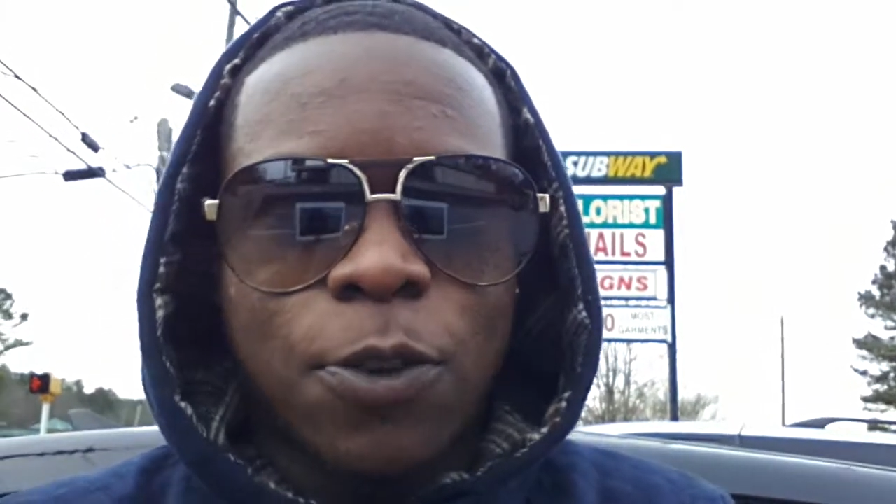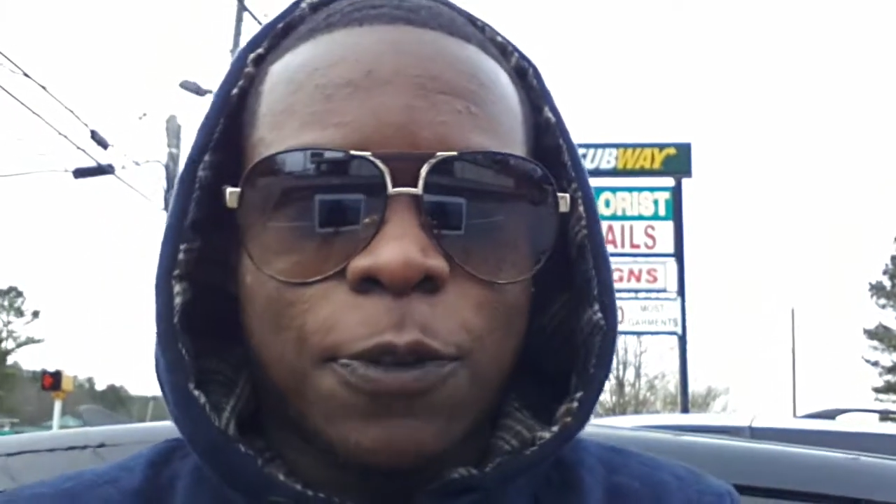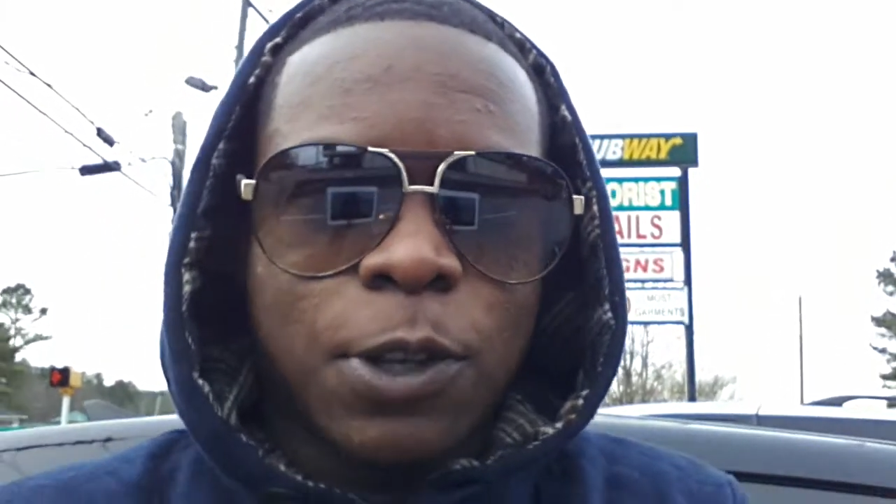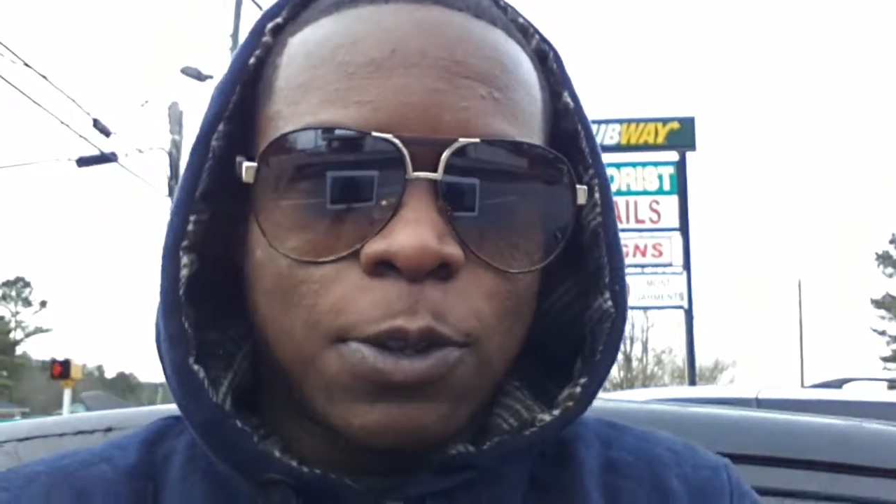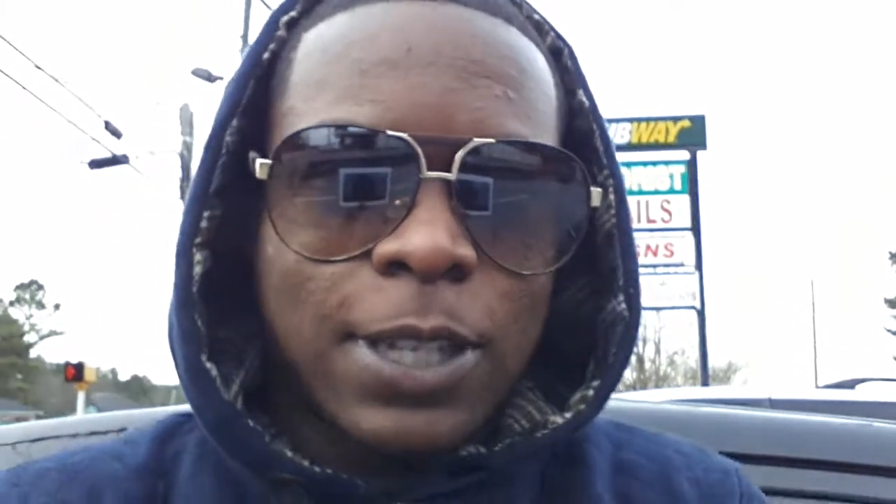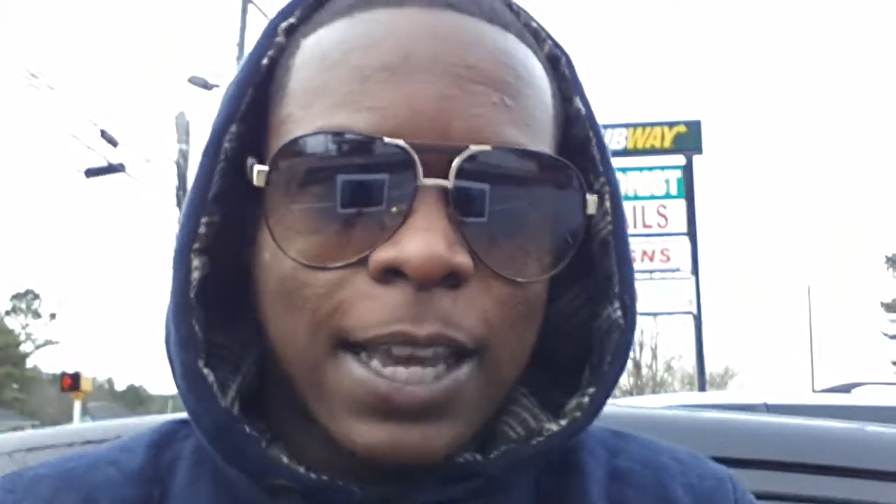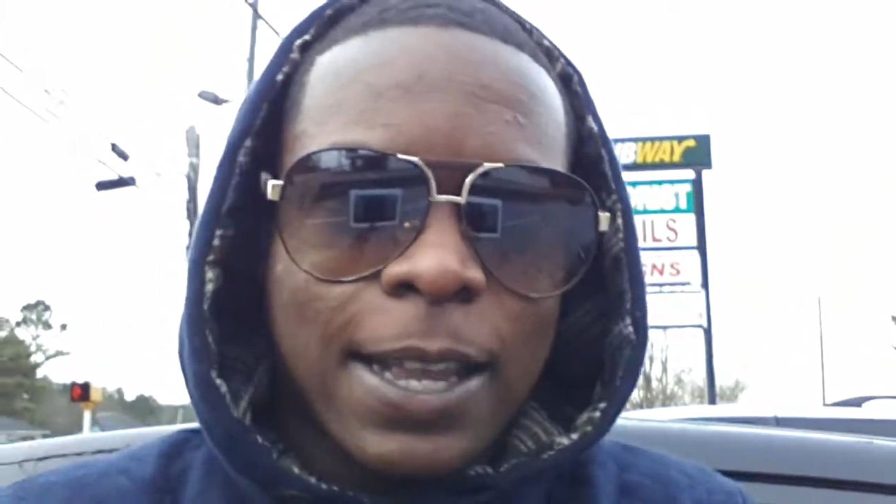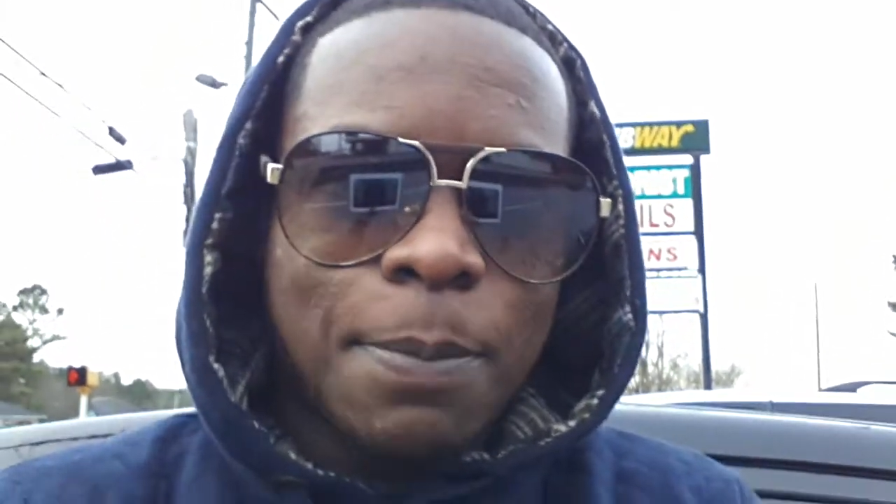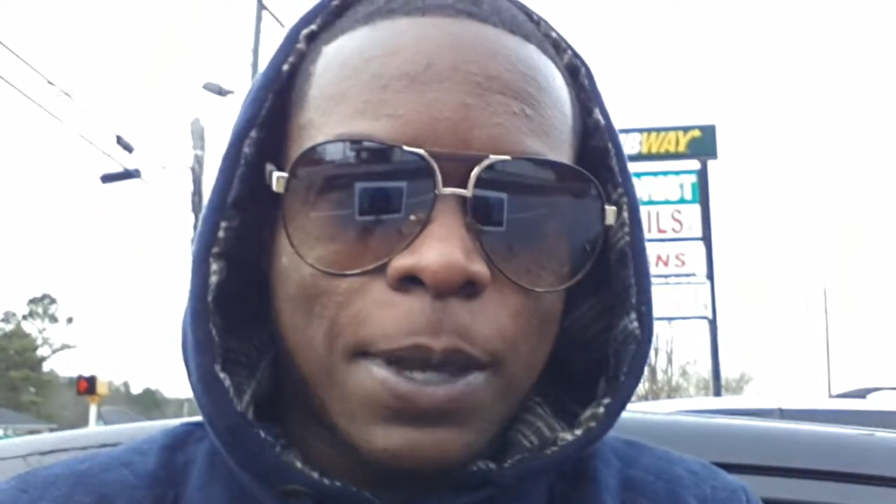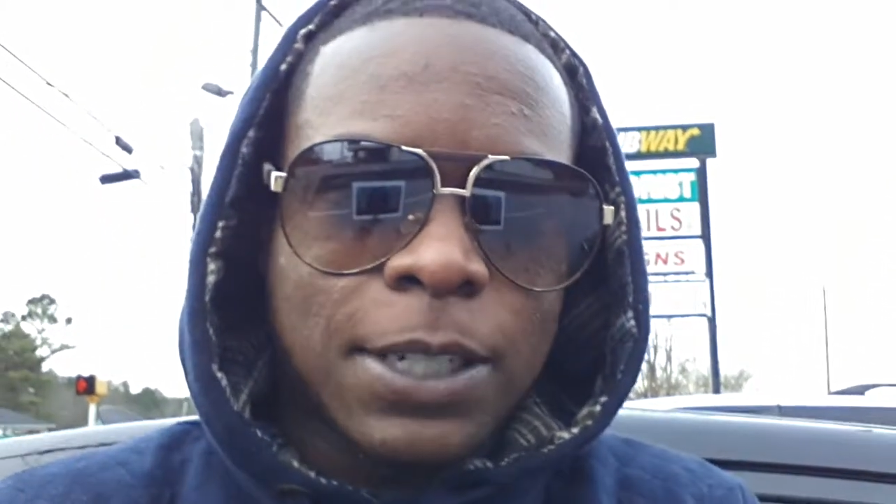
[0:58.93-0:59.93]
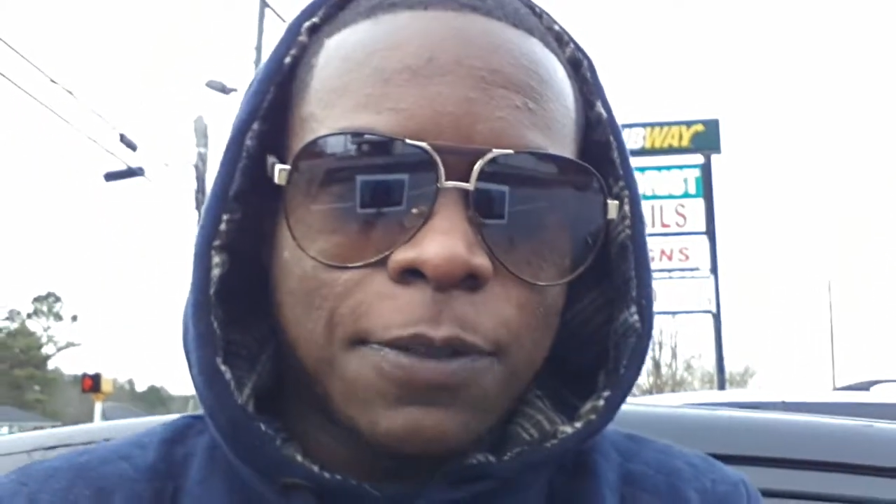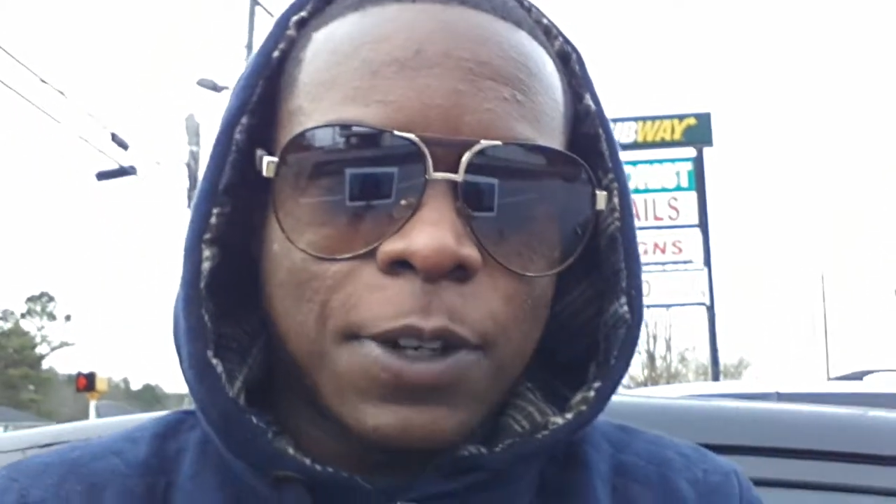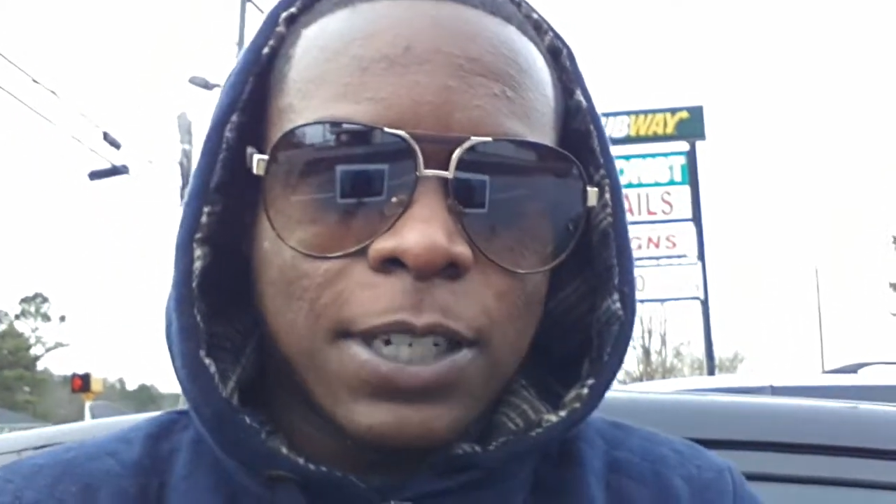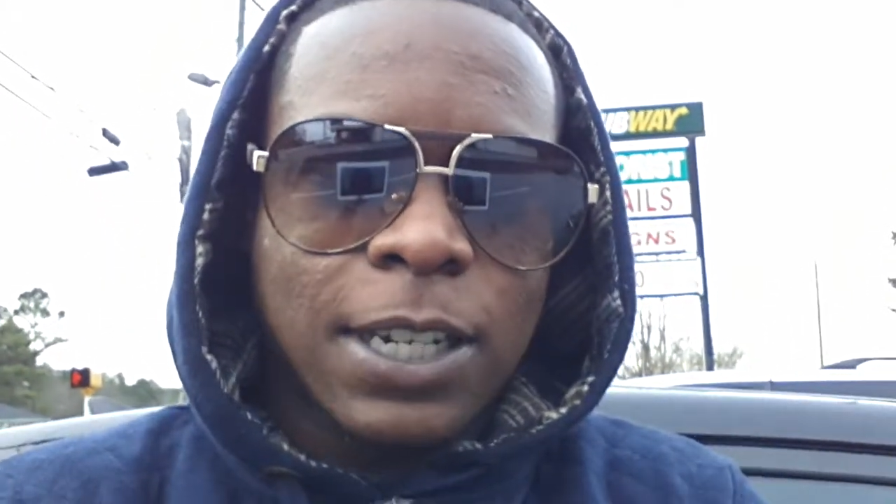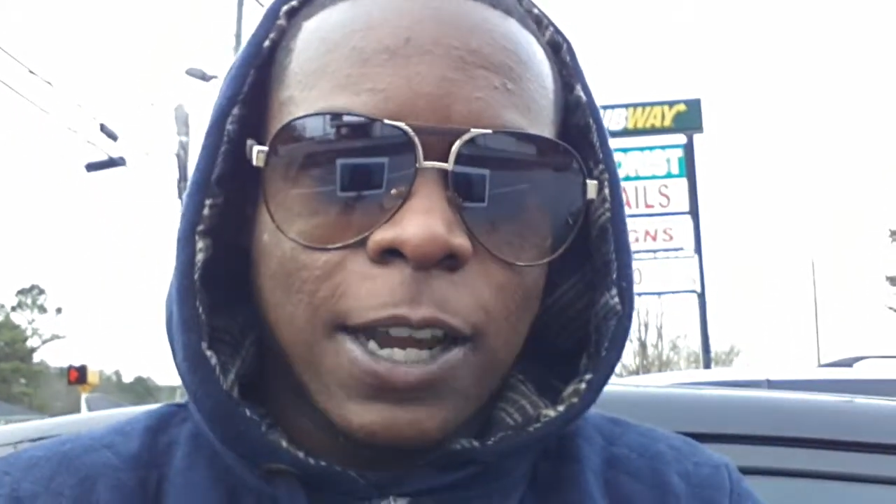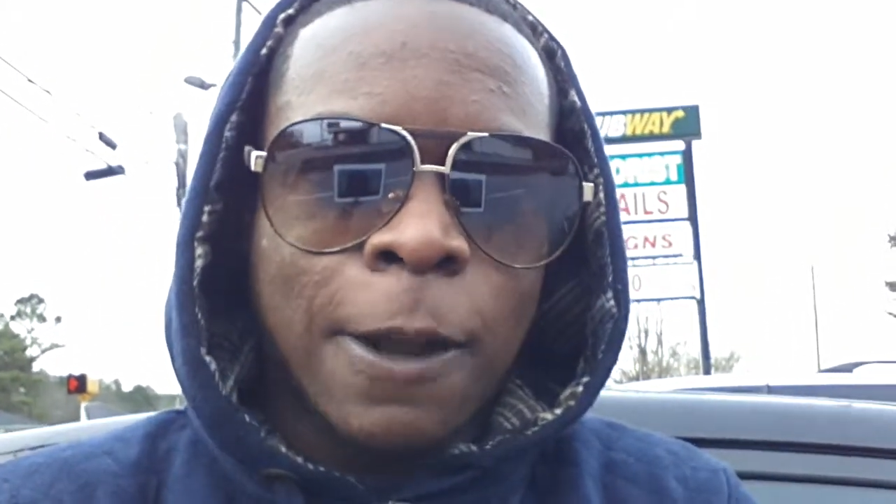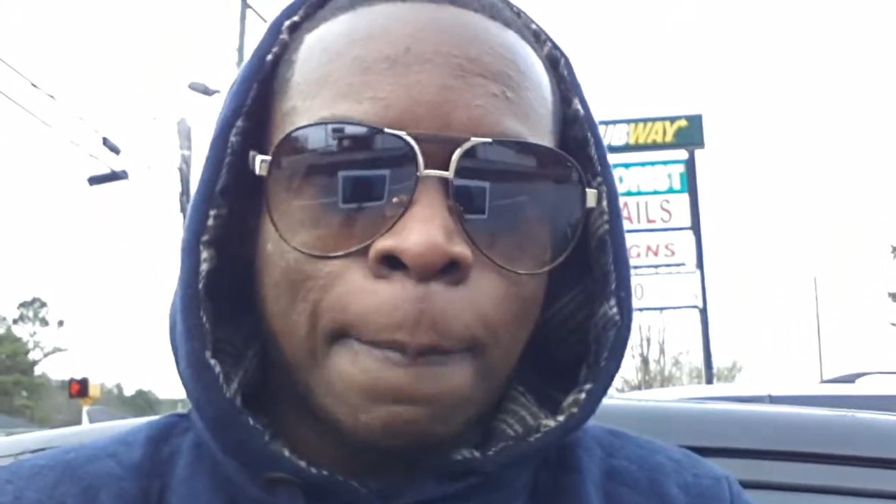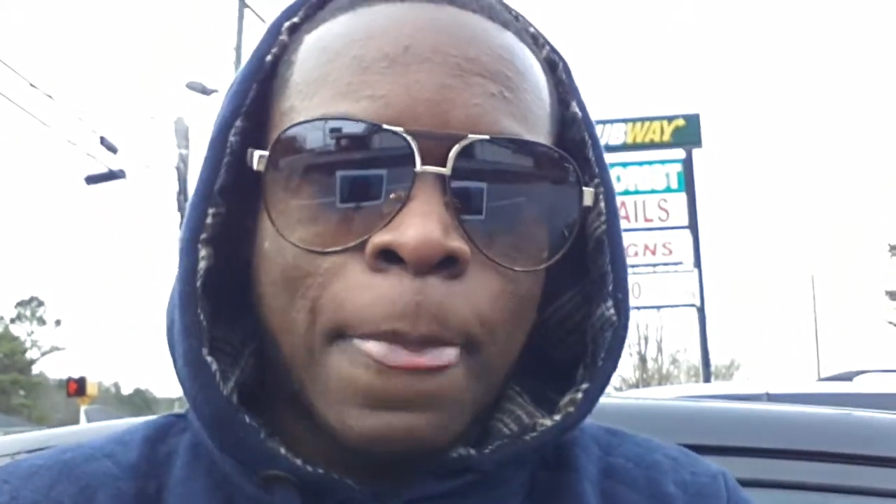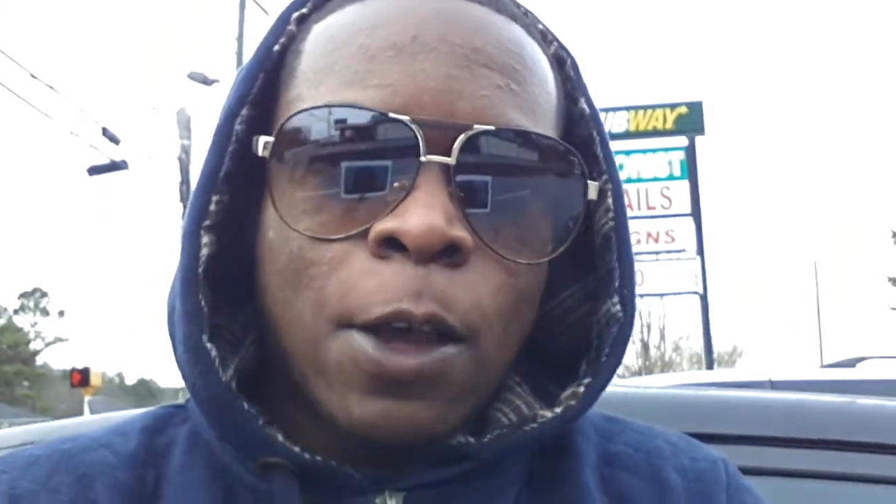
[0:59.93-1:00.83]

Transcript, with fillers: Hopefully you take that message for this year.